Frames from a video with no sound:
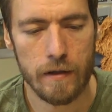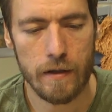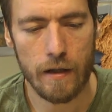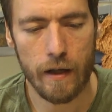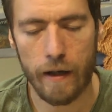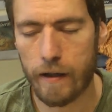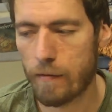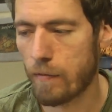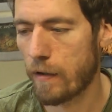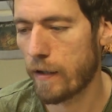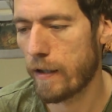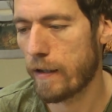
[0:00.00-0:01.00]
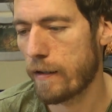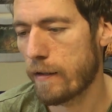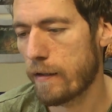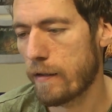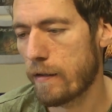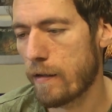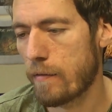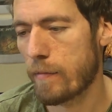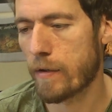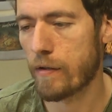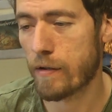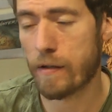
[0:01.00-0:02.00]
slide them on in,
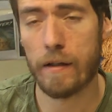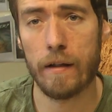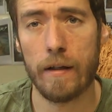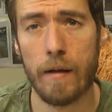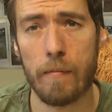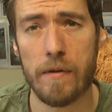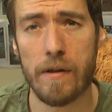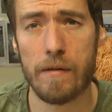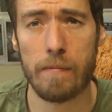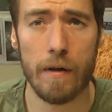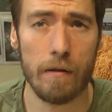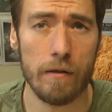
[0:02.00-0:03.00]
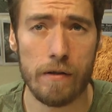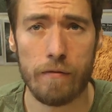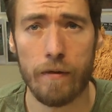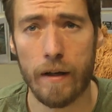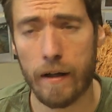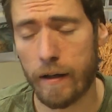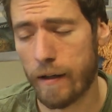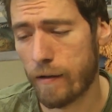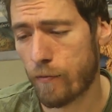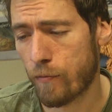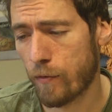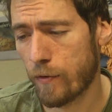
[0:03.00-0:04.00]
because the Nemesis barrel is thicker in
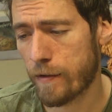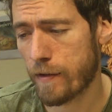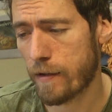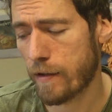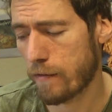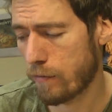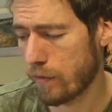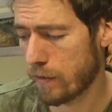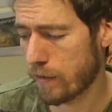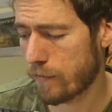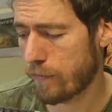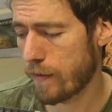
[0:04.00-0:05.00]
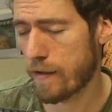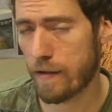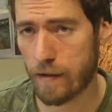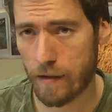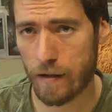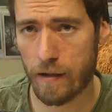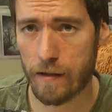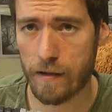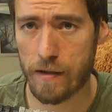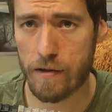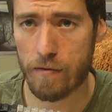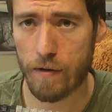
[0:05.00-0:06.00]
the front. It will not fit in
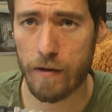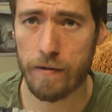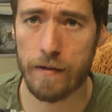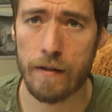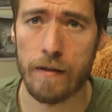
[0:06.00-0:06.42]
this shroud.